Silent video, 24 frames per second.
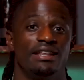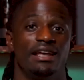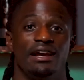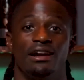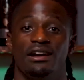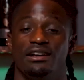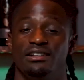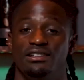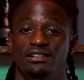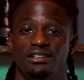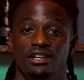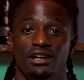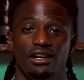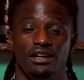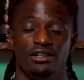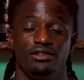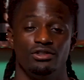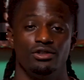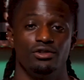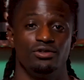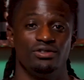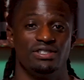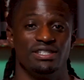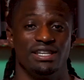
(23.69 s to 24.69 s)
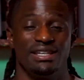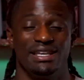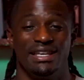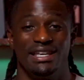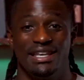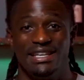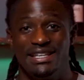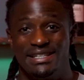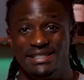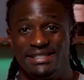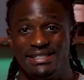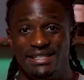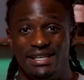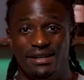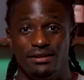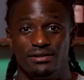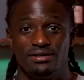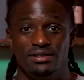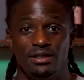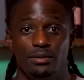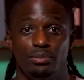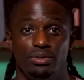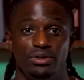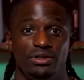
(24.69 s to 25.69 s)
They are done using Intel
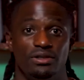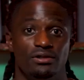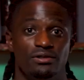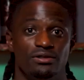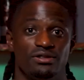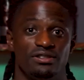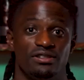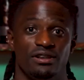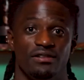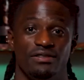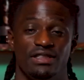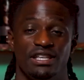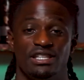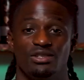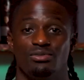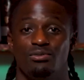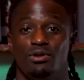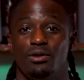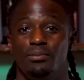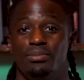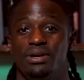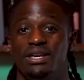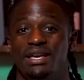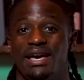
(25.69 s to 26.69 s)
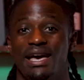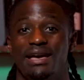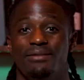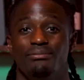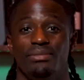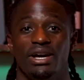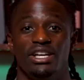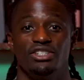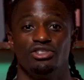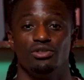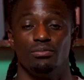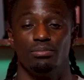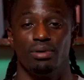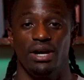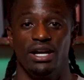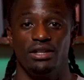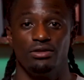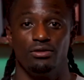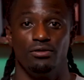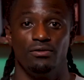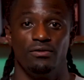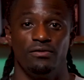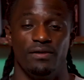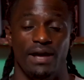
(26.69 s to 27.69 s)
CPUs so this will be a major
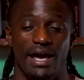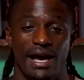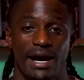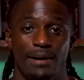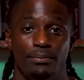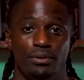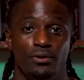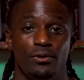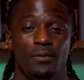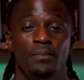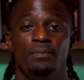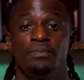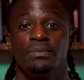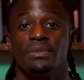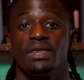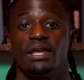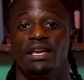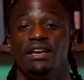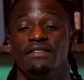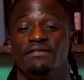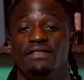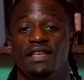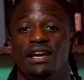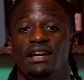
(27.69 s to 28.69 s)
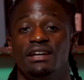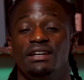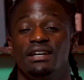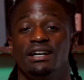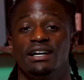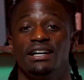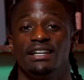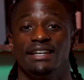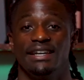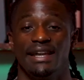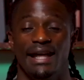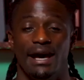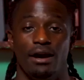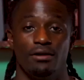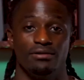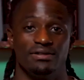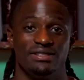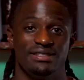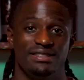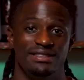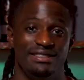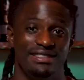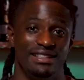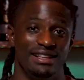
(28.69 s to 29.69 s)
breakthrough for Apple if they
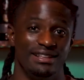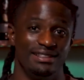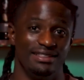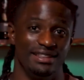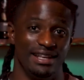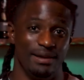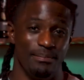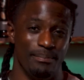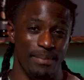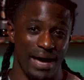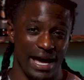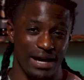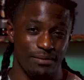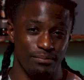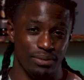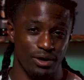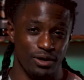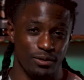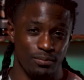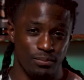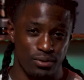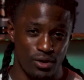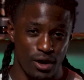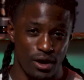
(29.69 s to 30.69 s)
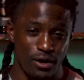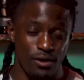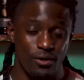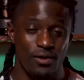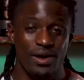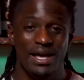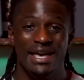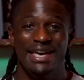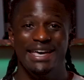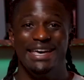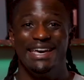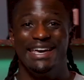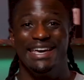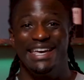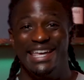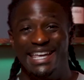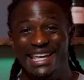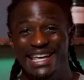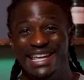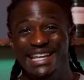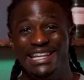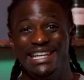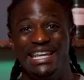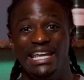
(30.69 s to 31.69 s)
announce the MacBook Pro
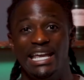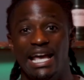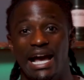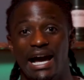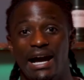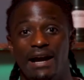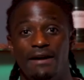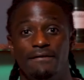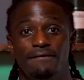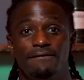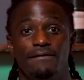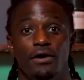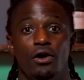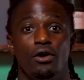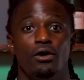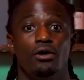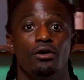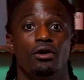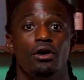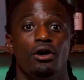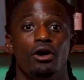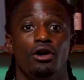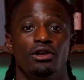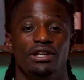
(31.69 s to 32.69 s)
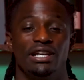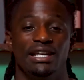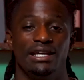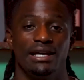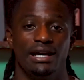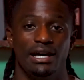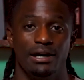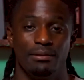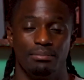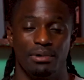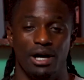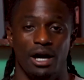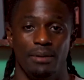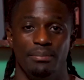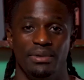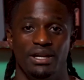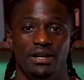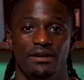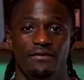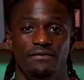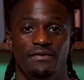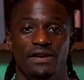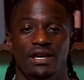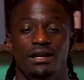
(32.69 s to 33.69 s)
and the iPhone on the upcoming
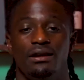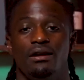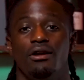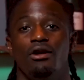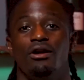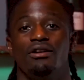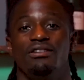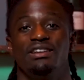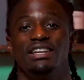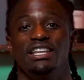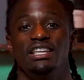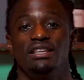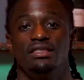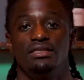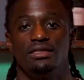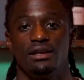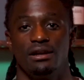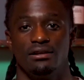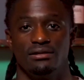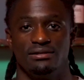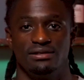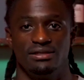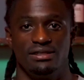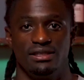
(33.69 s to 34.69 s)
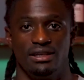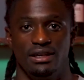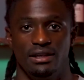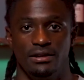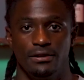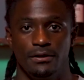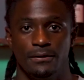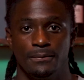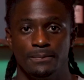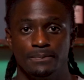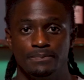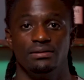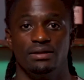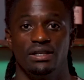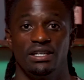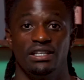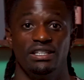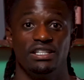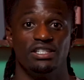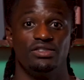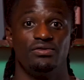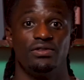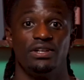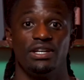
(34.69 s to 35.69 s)
event on the 13th. In
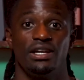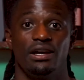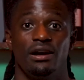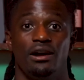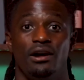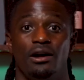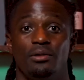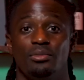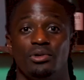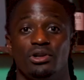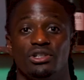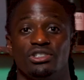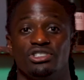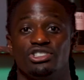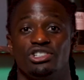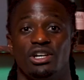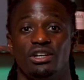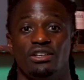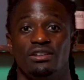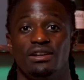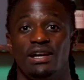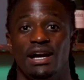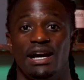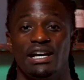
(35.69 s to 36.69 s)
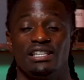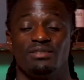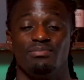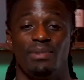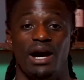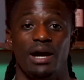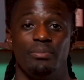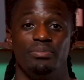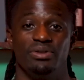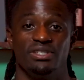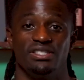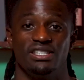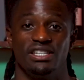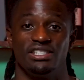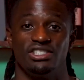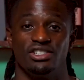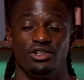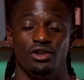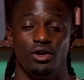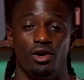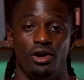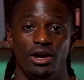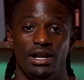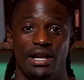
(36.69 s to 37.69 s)
this video, I'm gonna show you guys my
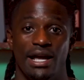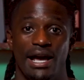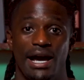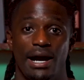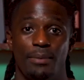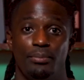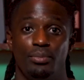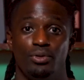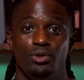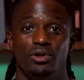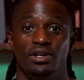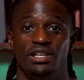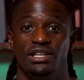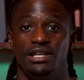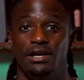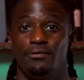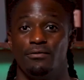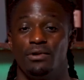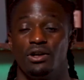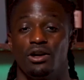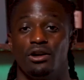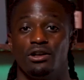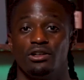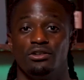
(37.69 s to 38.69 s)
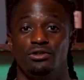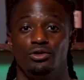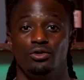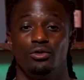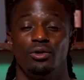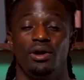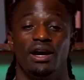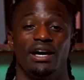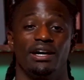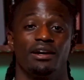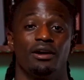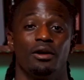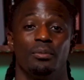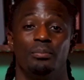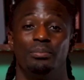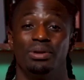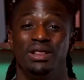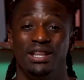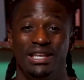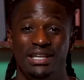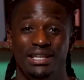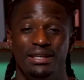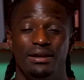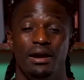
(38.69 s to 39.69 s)
position on Apple and then we're gonna do a
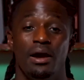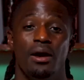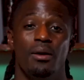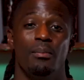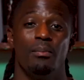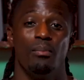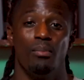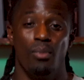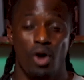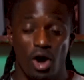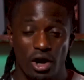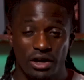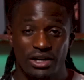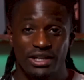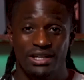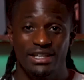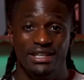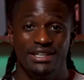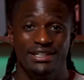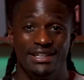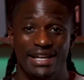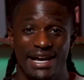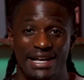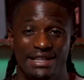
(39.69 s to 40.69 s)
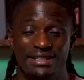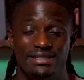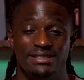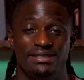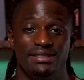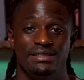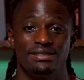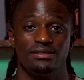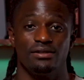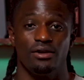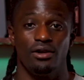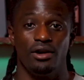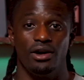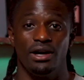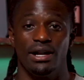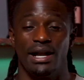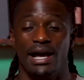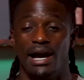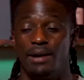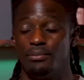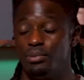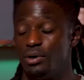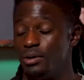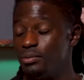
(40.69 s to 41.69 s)
complete market analysis on
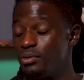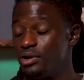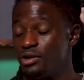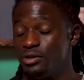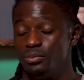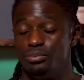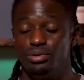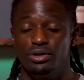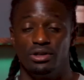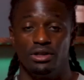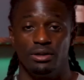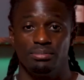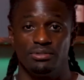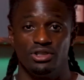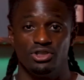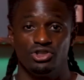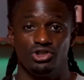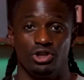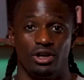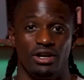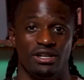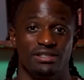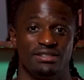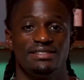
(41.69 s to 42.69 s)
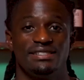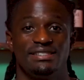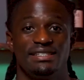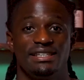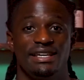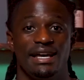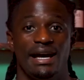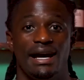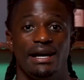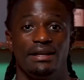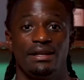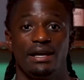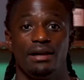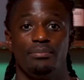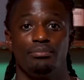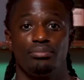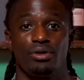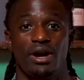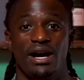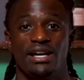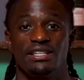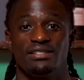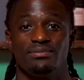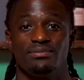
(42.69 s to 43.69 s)
Apple. I'm gonna pull up the charts to see how that
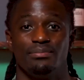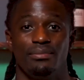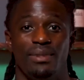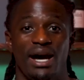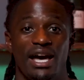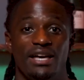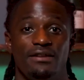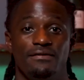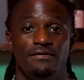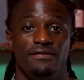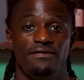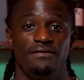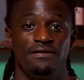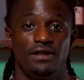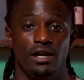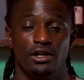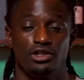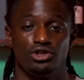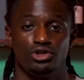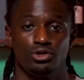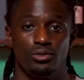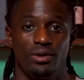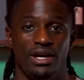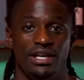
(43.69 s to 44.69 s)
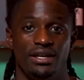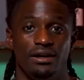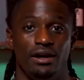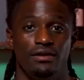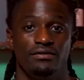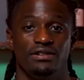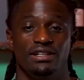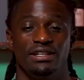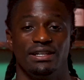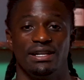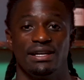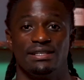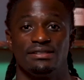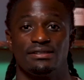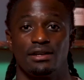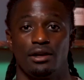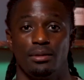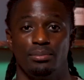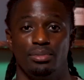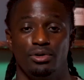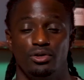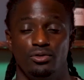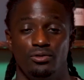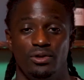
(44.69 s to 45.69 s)
price might fluctuate over the next
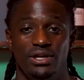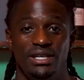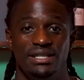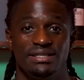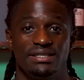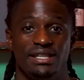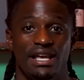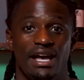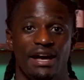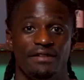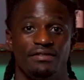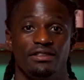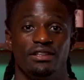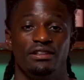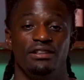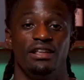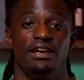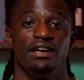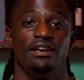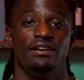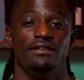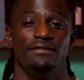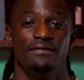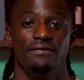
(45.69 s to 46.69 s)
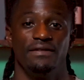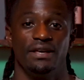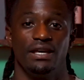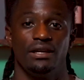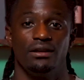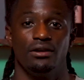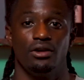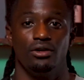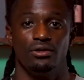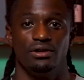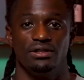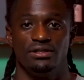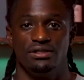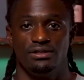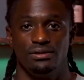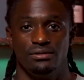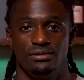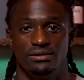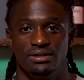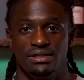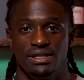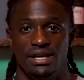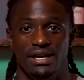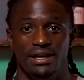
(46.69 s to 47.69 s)
couple of weeks after their event on
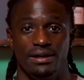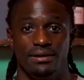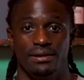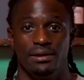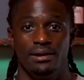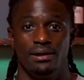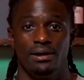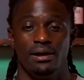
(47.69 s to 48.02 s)
Tuesday.